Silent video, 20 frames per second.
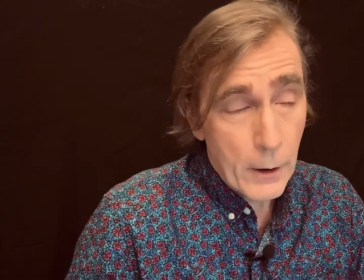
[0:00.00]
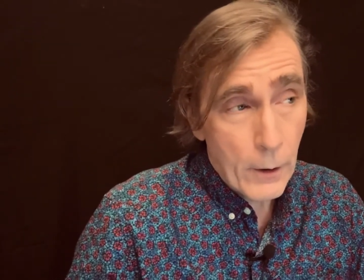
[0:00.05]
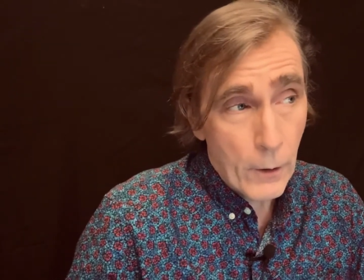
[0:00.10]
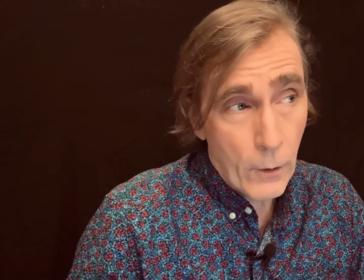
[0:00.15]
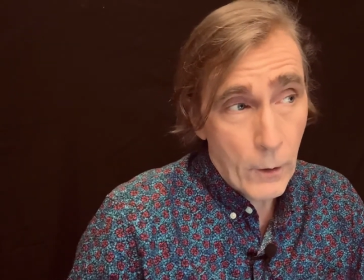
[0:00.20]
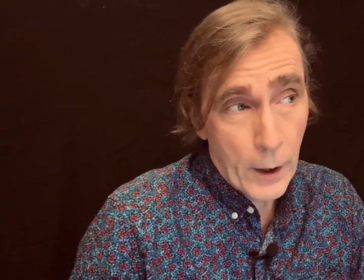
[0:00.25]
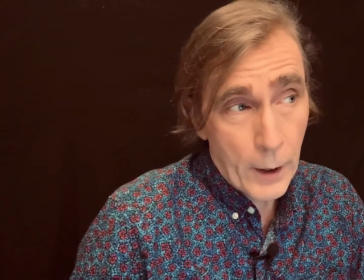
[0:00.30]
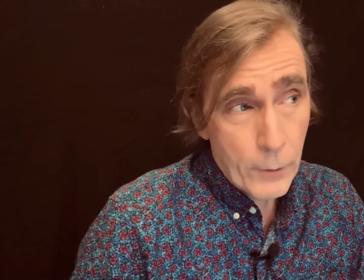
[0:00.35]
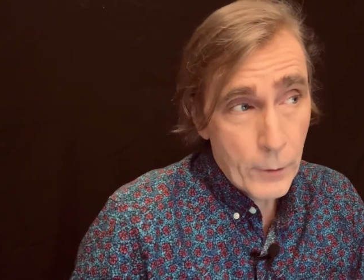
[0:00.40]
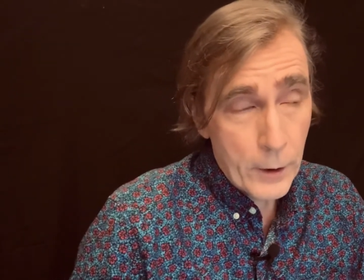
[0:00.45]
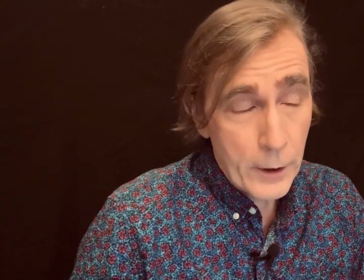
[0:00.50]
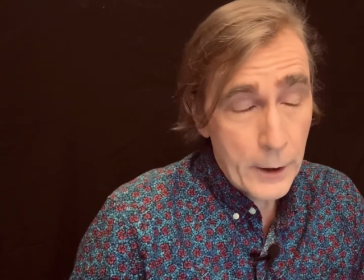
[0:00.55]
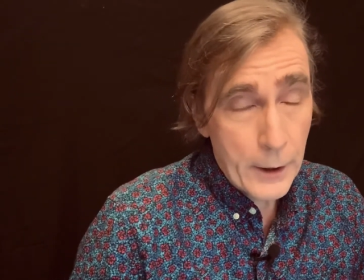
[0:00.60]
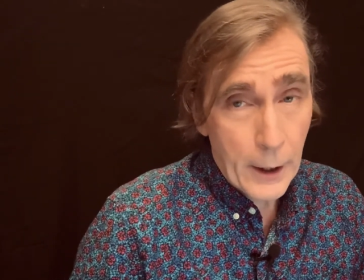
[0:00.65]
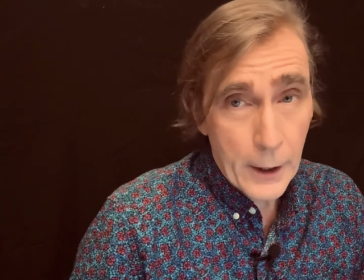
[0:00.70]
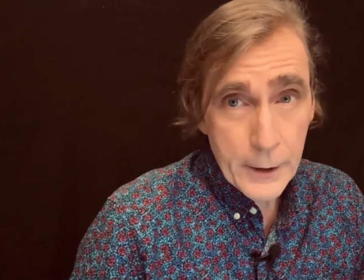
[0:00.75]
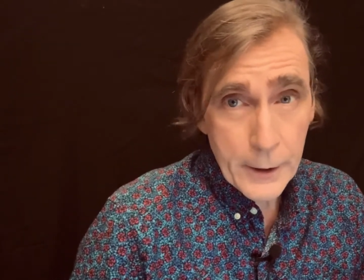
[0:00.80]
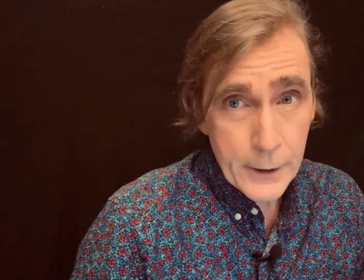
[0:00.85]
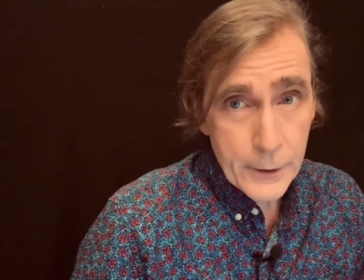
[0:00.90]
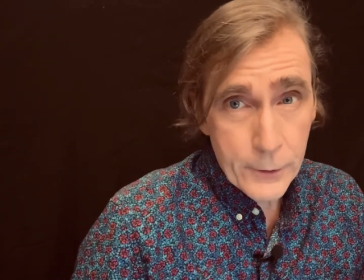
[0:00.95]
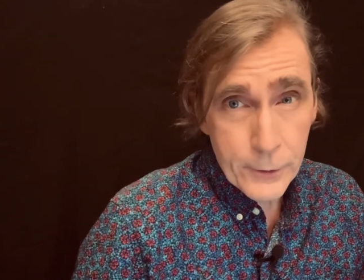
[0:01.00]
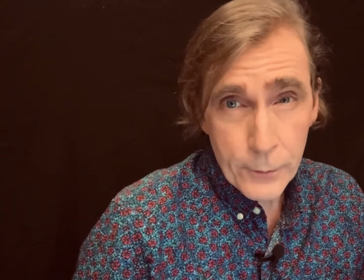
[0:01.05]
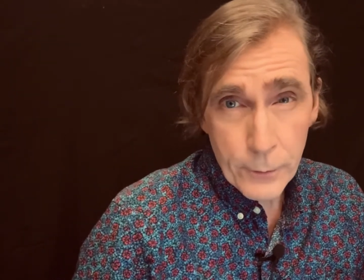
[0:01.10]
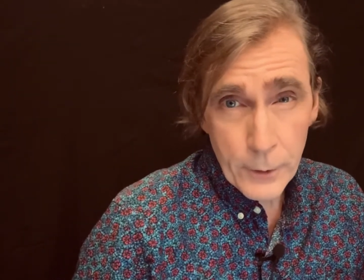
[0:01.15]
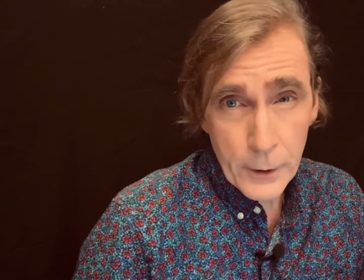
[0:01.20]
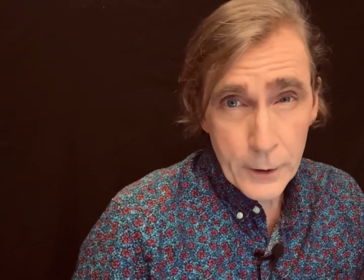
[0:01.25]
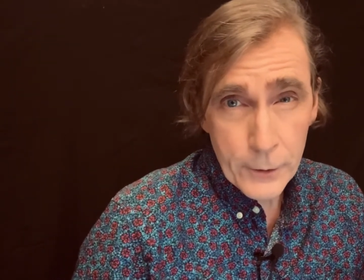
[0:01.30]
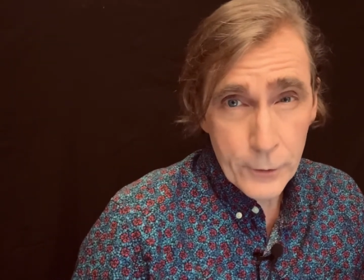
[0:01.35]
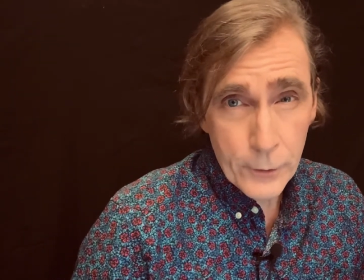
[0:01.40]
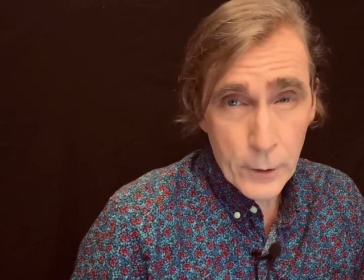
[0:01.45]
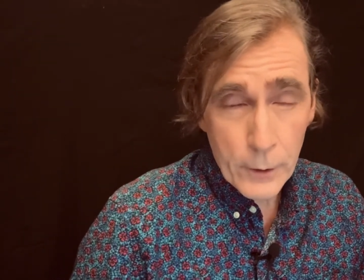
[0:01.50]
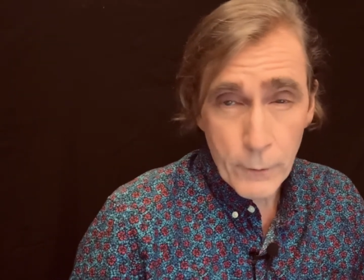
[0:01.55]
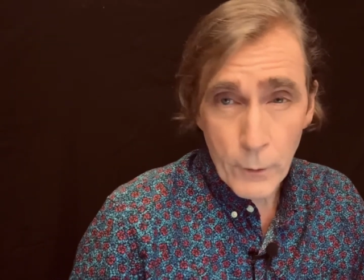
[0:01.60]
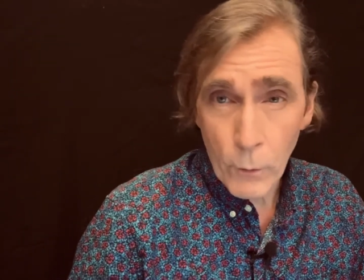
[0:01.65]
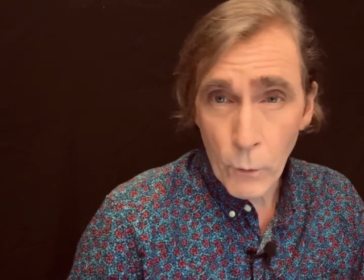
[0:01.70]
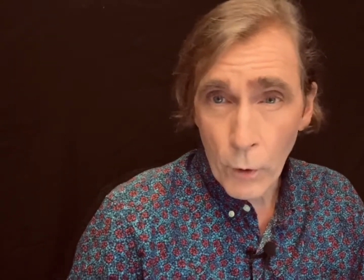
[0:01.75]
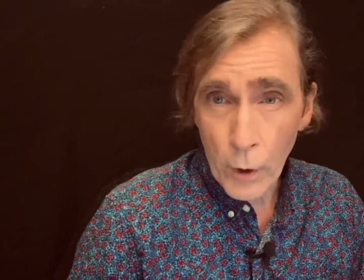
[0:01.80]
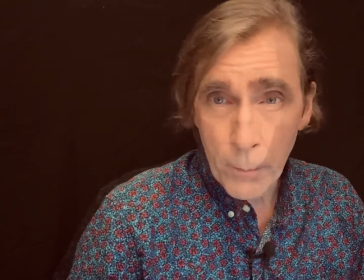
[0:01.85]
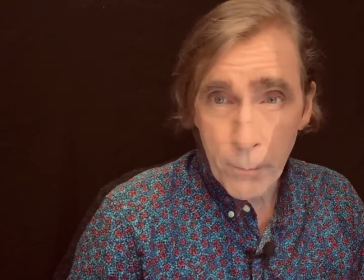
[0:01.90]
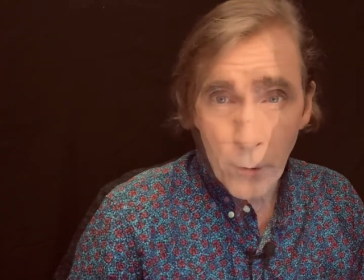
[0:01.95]
or it's really sort of a
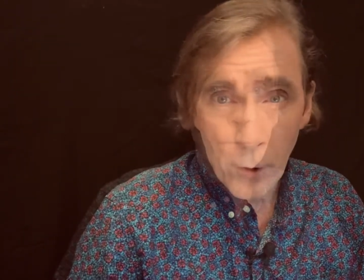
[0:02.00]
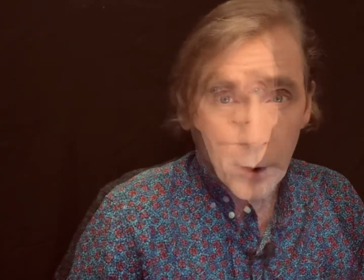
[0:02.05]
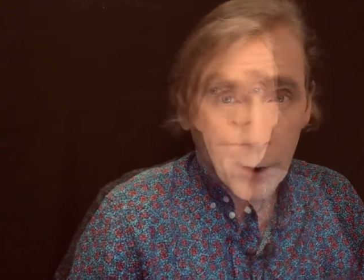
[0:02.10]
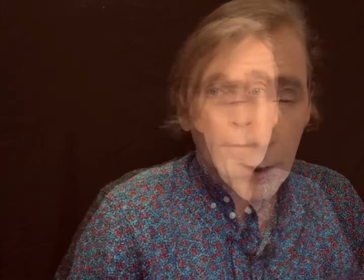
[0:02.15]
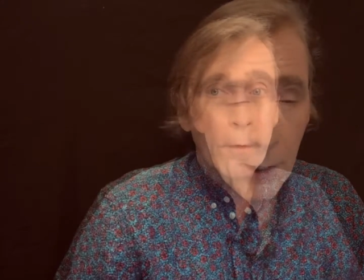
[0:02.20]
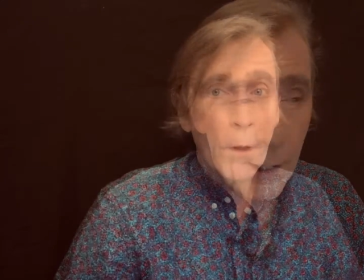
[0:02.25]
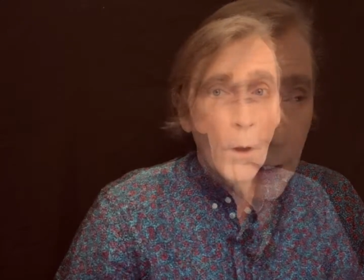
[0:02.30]
workbook.